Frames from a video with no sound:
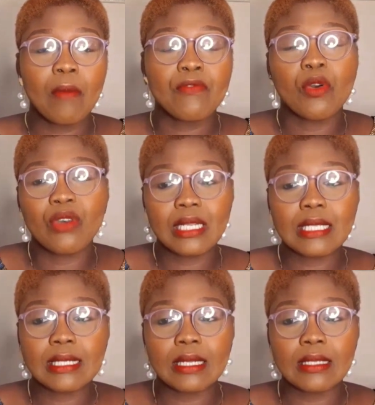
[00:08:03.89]
For
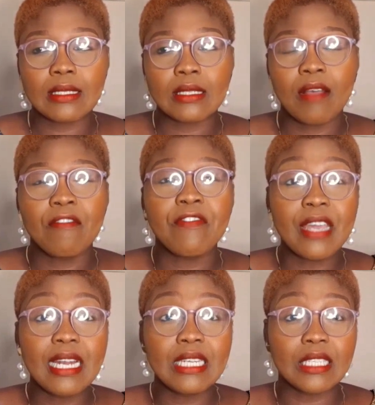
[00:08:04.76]
instance,
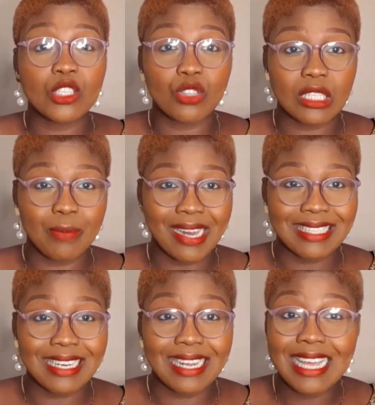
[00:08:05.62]
feeling
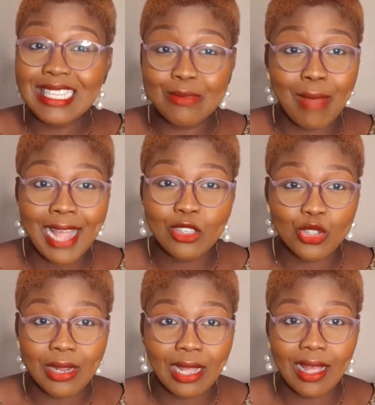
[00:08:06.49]
disrespected is my
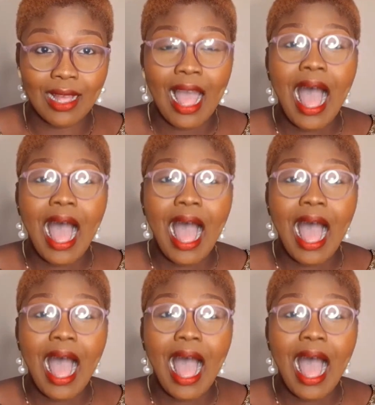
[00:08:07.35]
trigger.